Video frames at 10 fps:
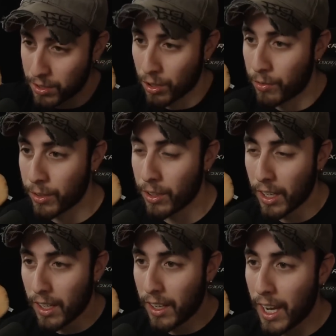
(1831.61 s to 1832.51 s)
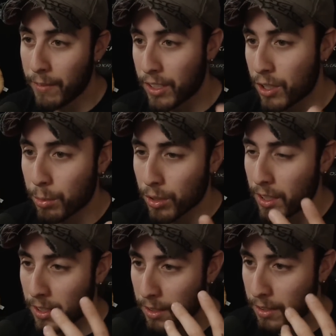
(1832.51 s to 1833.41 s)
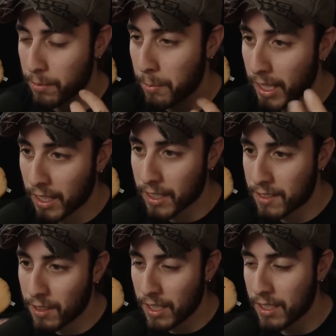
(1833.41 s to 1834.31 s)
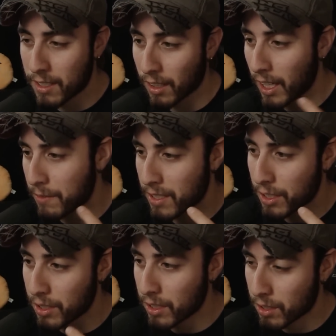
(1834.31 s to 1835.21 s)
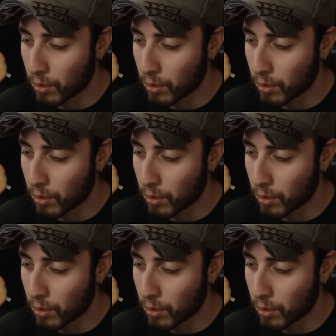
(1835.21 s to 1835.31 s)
So if you're having trouble making it to these live sessions,